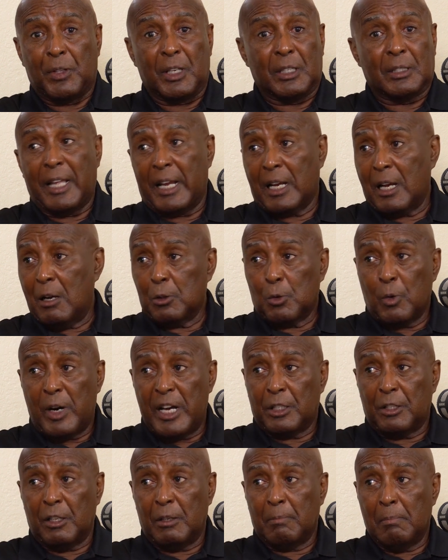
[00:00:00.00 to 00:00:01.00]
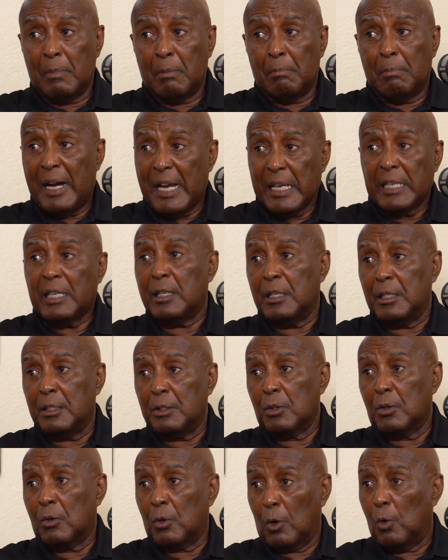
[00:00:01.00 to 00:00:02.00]
Just like I was watching my
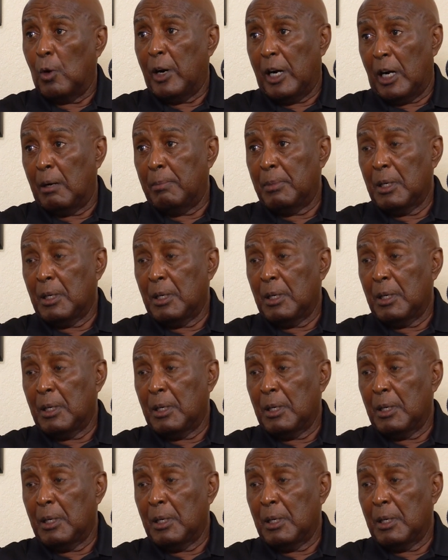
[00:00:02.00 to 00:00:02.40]
kids grow up.